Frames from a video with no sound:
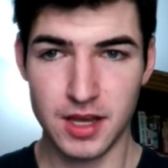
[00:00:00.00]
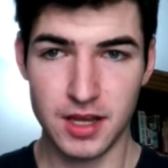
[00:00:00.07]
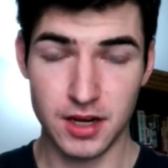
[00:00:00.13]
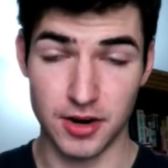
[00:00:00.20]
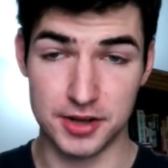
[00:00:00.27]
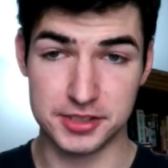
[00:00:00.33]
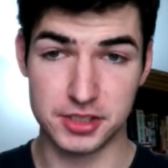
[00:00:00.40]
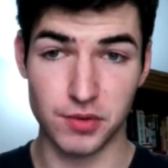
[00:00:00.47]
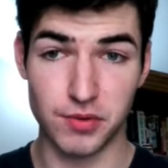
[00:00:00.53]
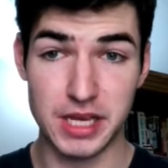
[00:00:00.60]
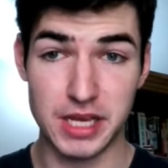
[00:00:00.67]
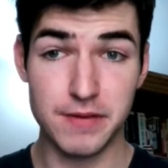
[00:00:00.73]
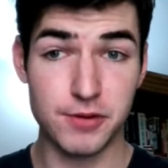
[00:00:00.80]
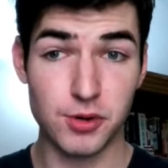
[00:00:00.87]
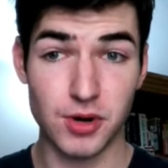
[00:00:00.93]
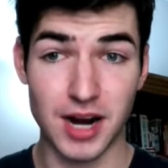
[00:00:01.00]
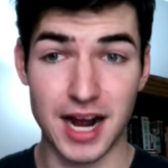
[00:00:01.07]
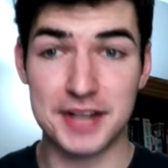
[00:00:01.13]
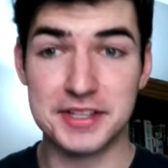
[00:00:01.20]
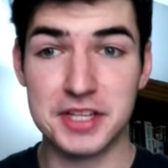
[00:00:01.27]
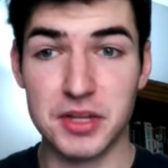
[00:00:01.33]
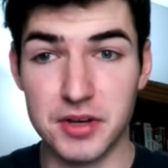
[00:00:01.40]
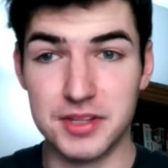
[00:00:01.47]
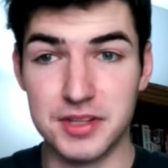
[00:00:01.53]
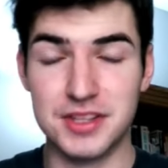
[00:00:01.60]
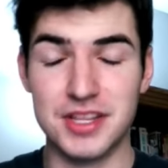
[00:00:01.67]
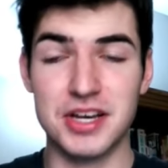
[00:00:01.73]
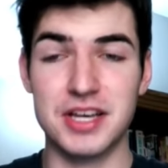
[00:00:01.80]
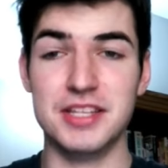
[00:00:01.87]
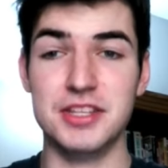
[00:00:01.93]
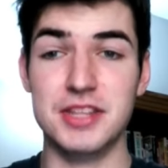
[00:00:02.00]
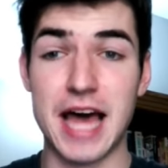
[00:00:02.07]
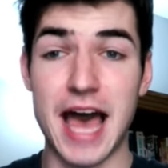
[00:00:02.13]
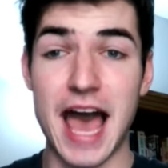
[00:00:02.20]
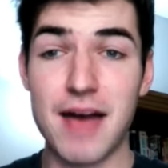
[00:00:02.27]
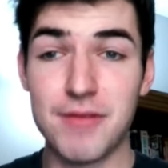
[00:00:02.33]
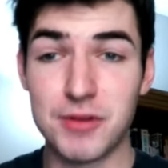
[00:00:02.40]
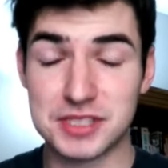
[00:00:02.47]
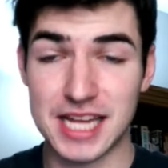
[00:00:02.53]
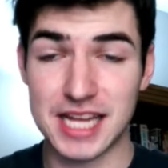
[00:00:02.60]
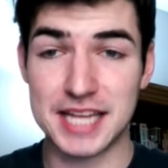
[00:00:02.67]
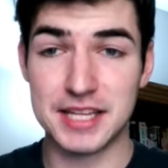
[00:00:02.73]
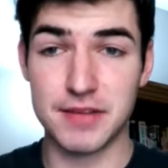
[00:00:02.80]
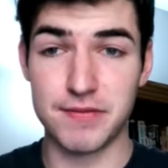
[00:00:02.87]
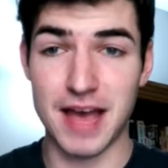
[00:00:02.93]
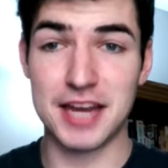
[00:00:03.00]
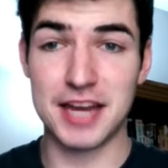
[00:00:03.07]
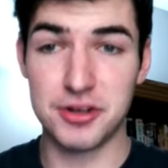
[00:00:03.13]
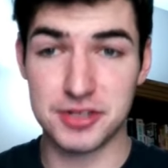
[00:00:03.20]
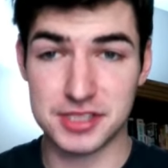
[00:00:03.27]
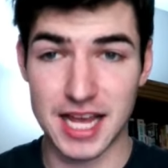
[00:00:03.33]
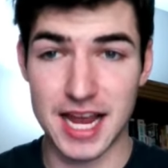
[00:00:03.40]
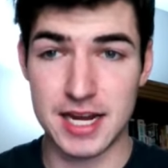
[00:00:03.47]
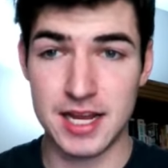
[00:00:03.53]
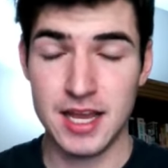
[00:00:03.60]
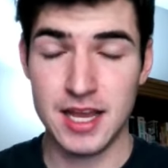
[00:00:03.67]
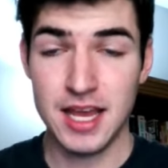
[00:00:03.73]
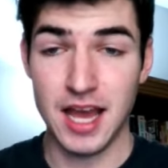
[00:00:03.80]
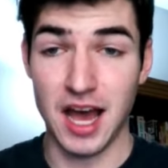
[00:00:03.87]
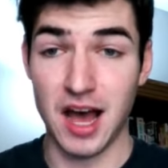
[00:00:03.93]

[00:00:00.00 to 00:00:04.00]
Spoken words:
All right, so if you're on the heavier side, the fattier side, you're